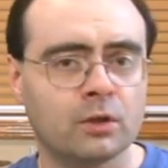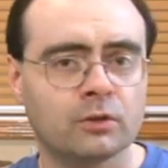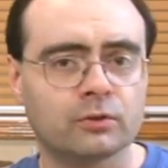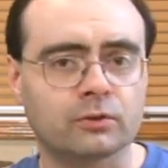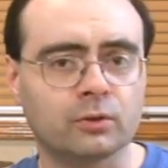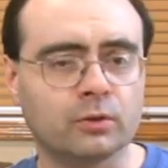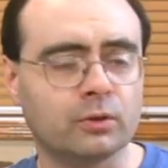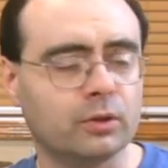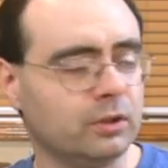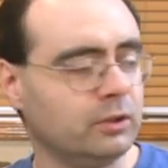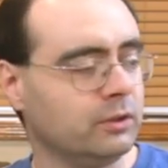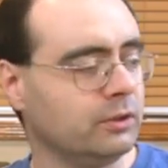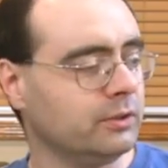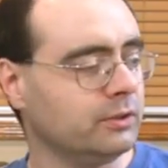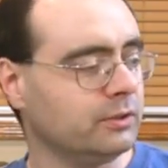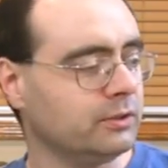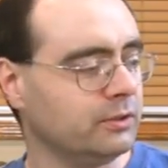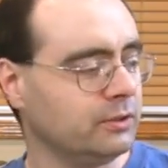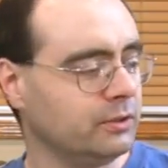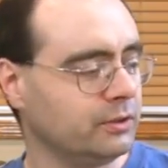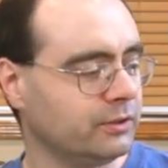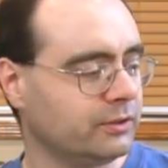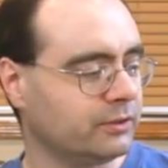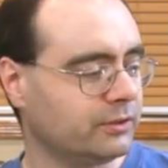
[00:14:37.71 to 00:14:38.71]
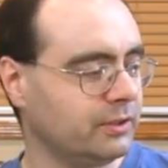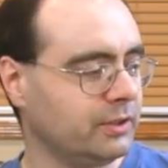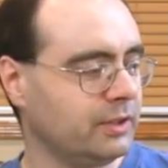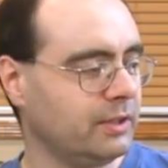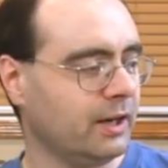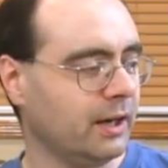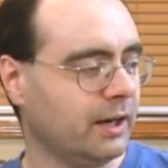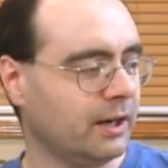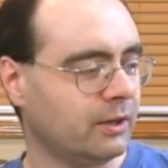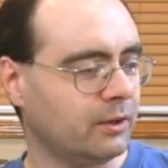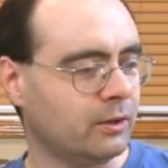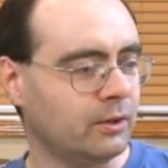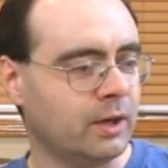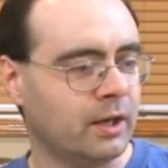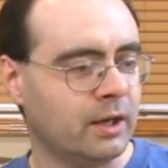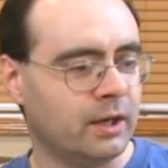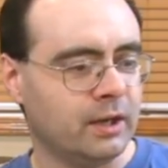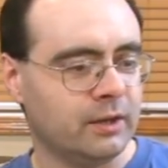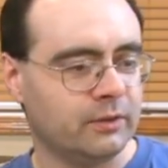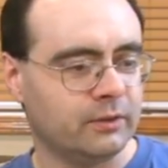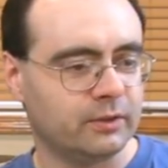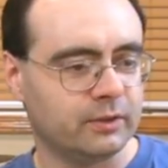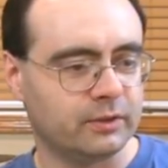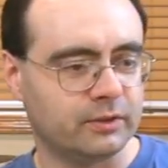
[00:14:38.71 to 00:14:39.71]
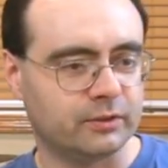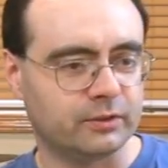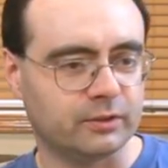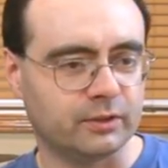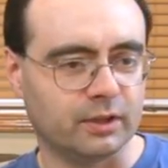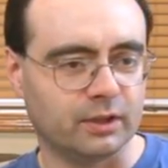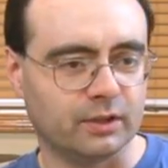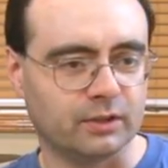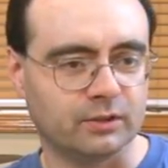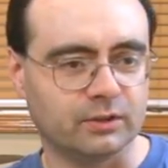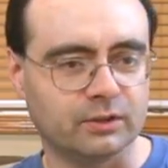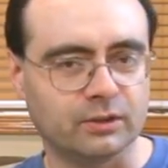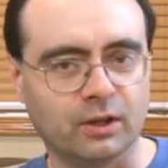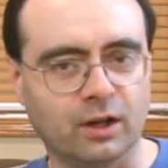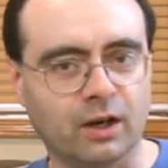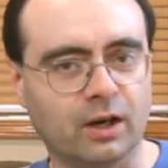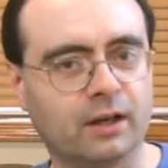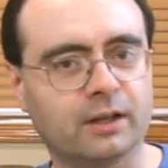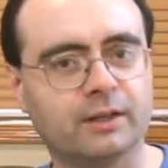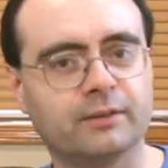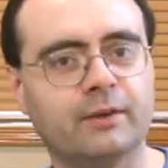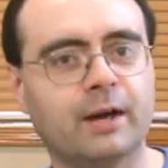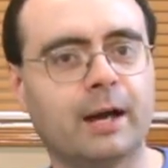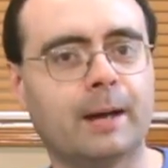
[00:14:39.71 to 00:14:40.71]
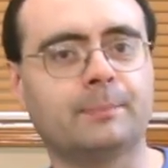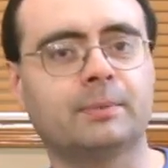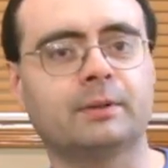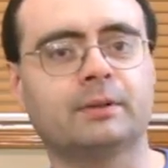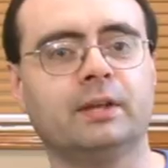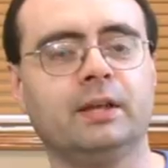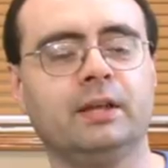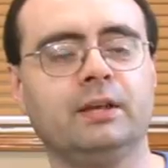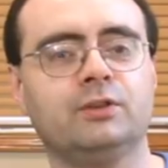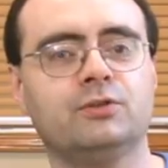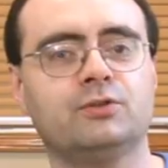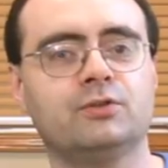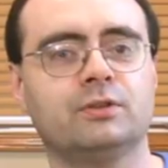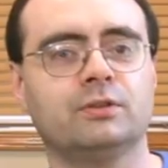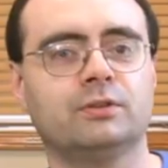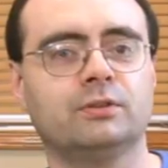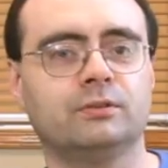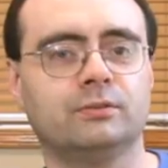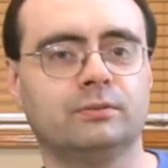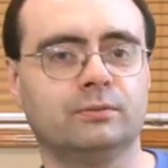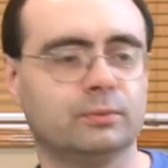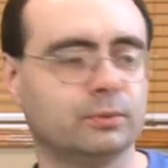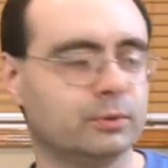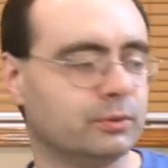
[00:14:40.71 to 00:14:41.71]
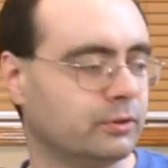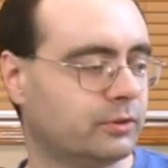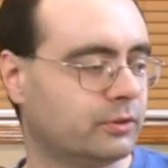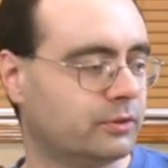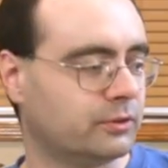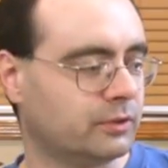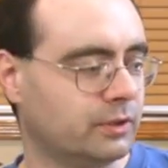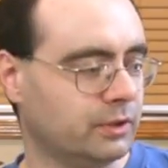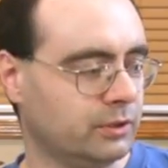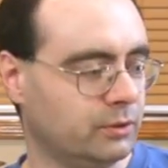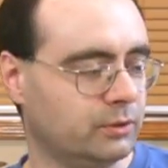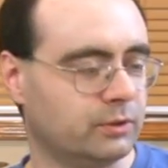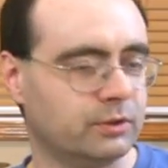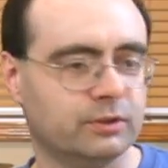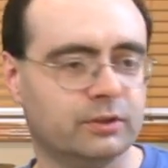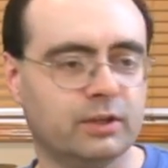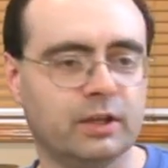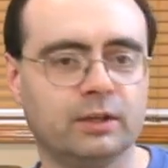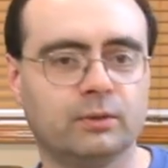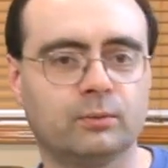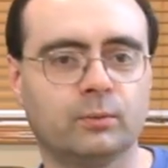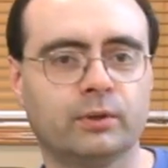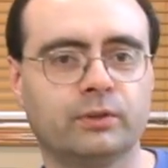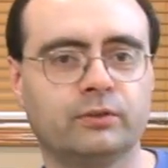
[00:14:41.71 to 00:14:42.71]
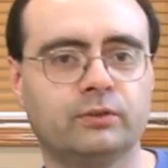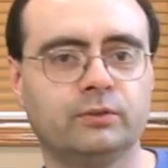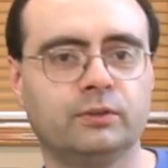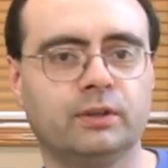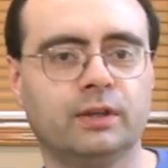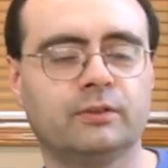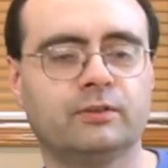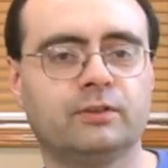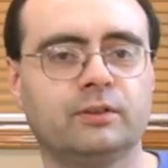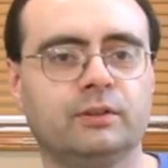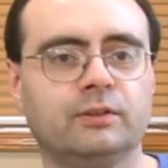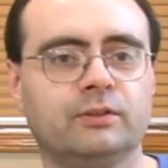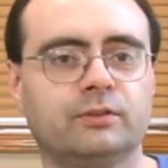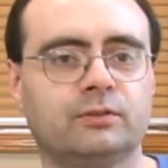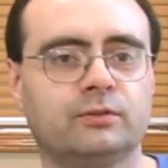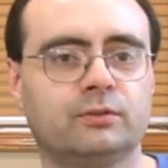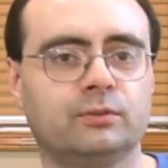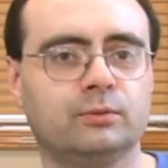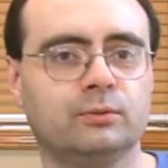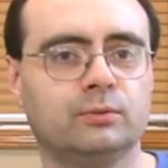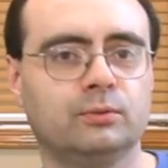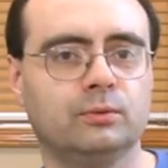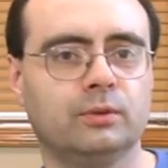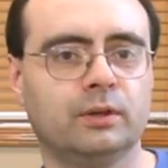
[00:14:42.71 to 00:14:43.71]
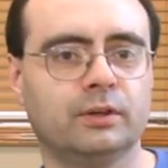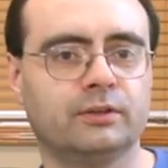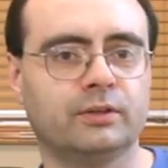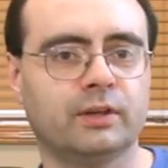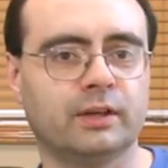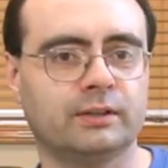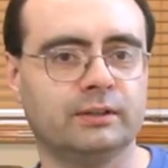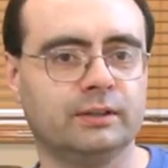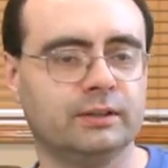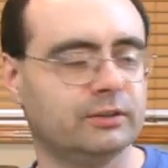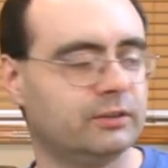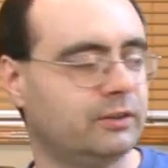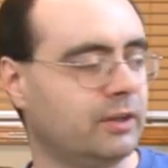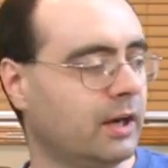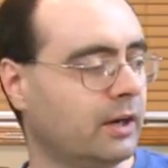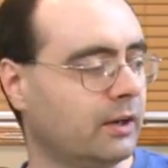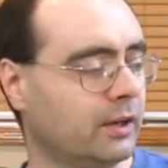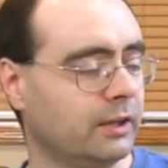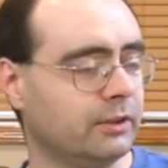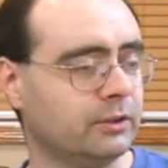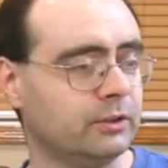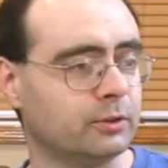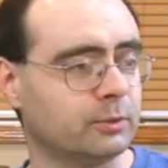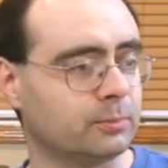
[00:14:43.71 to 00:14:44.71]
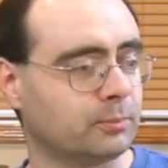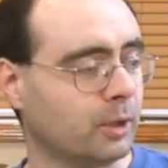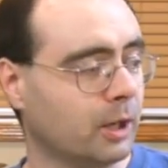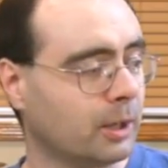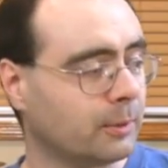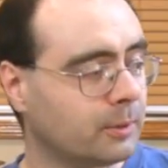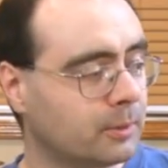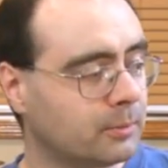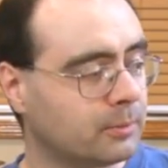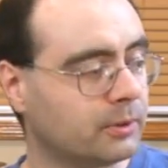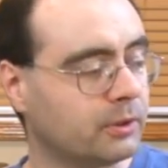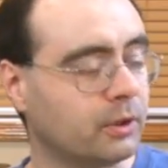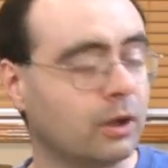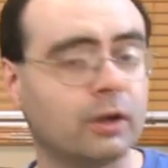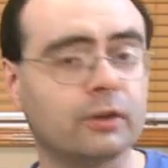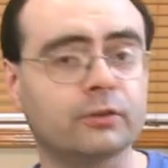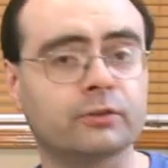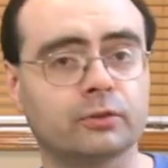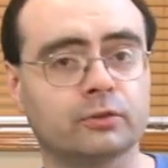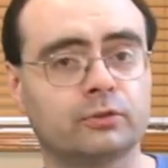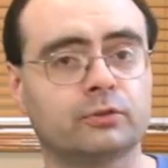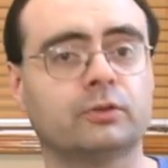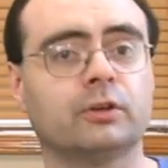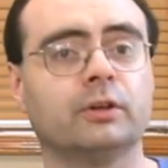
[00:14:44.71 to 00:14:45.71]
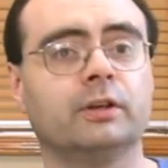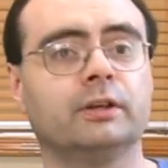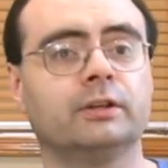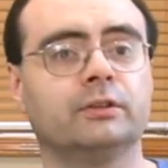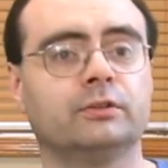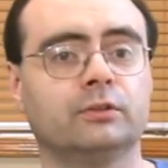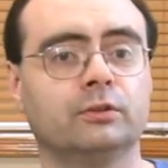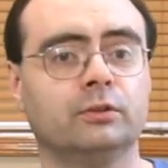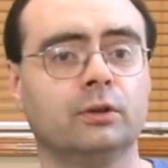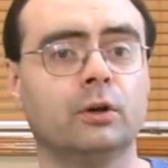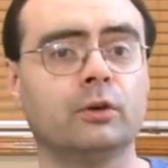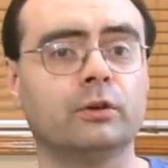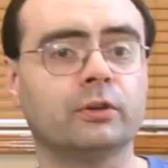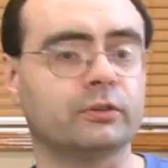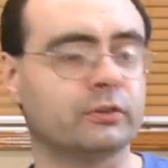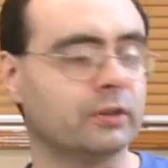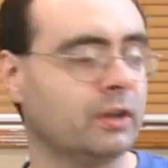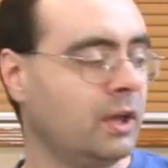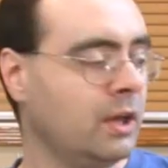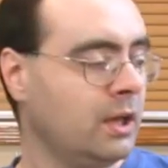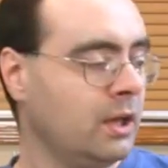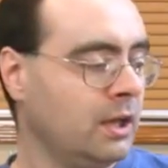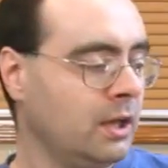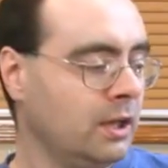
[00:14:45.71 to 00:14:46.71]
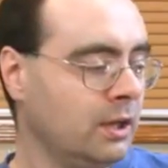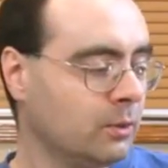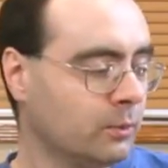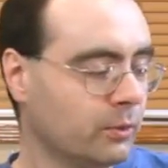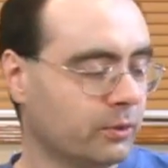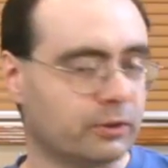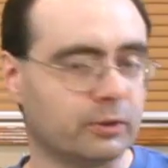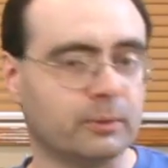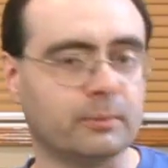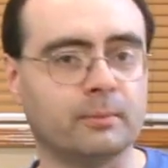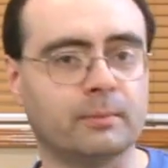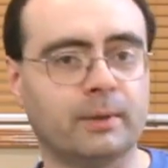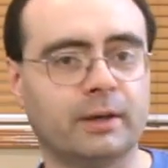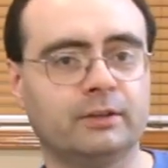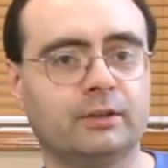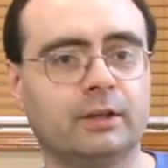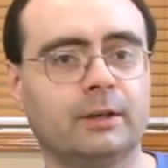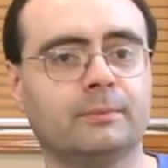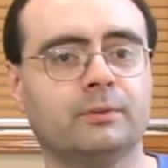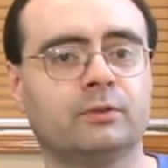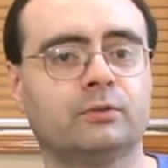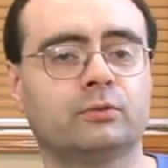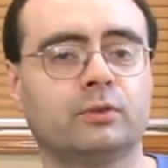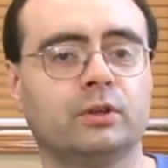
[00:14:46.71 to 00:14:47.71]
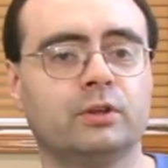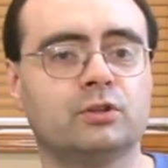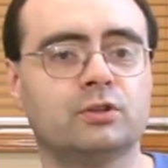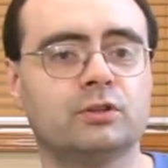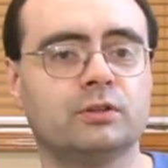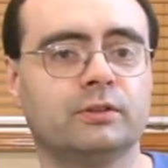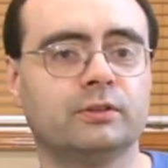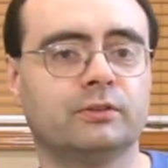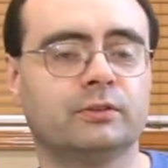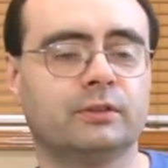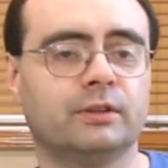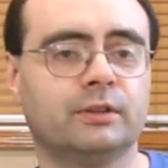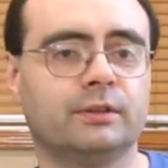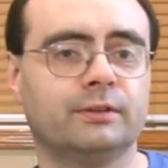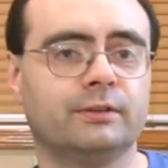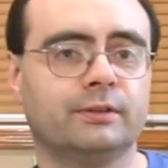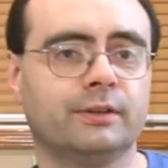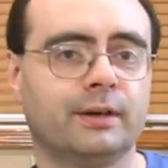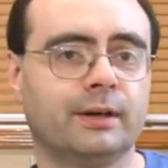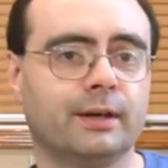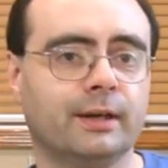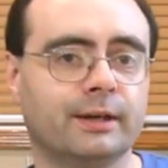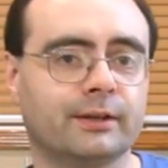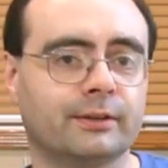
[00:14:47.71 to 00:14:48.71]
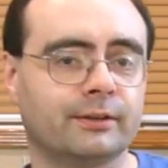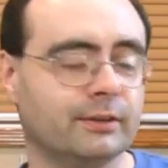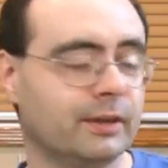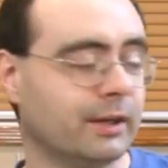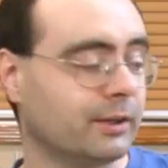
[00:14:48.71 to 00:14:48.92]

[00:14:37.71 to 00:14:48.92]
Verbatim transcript: So you can you can see how there's a lot of application routes that you can take once you get these two uh, techniques down, and you're probably also starting to notice with some of my demonstrations and uh,